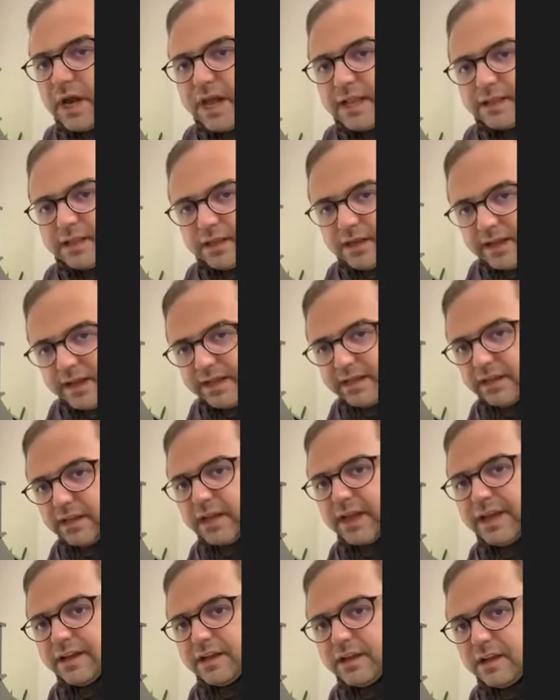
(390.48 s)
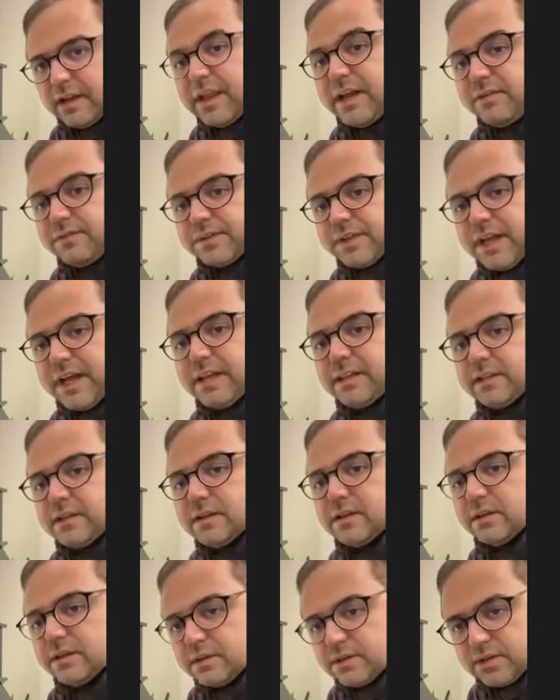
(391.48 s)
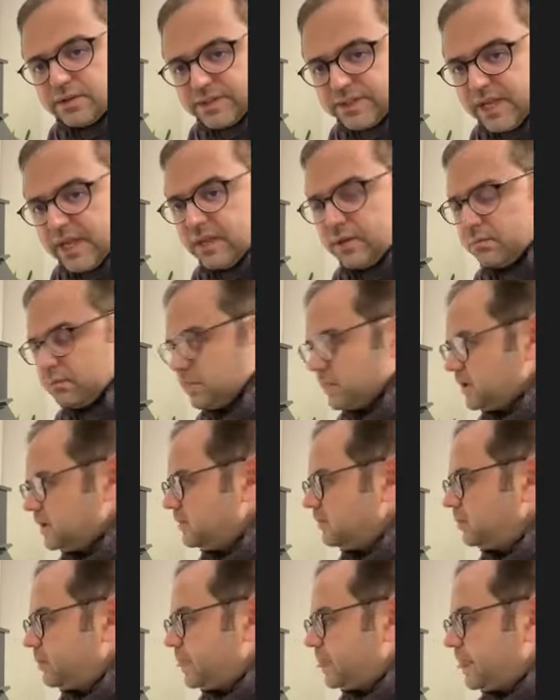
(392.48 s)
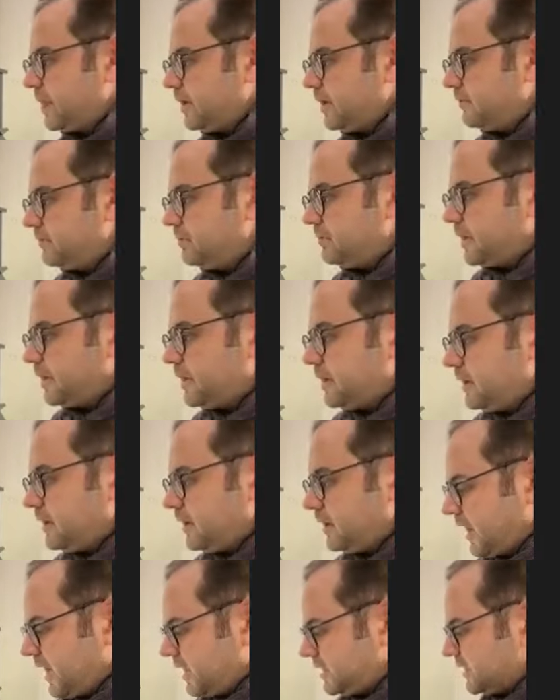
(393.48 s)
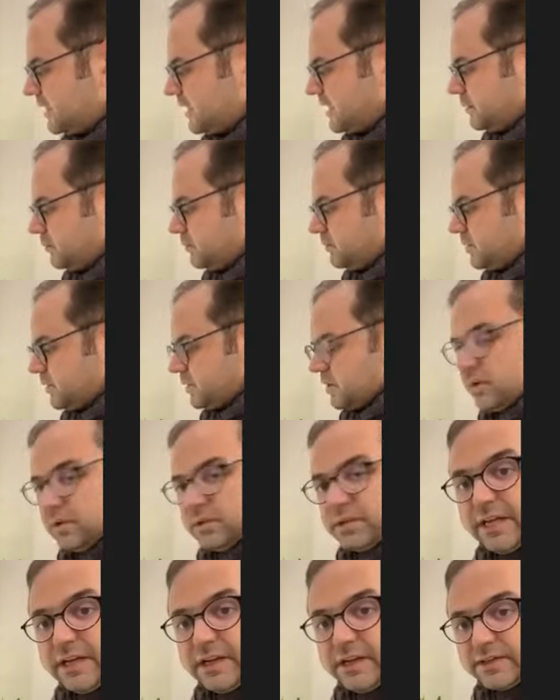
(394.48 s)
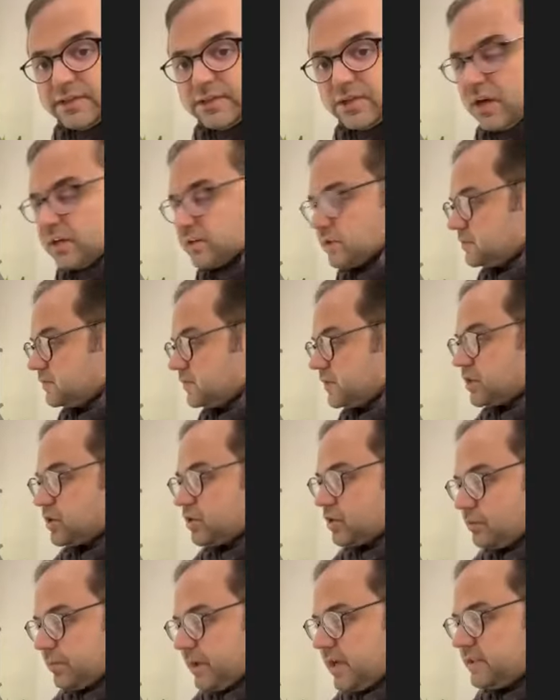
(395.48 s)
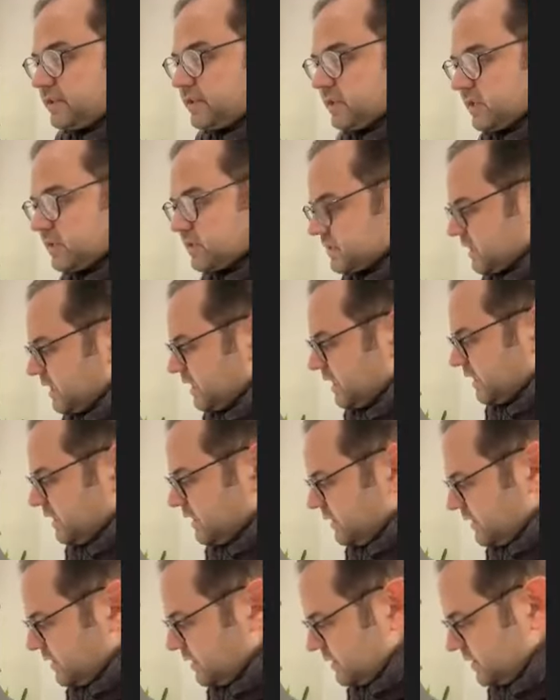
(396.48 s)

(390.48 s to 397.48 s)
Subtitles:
And the left hand the same. And then I started with chromatic scale.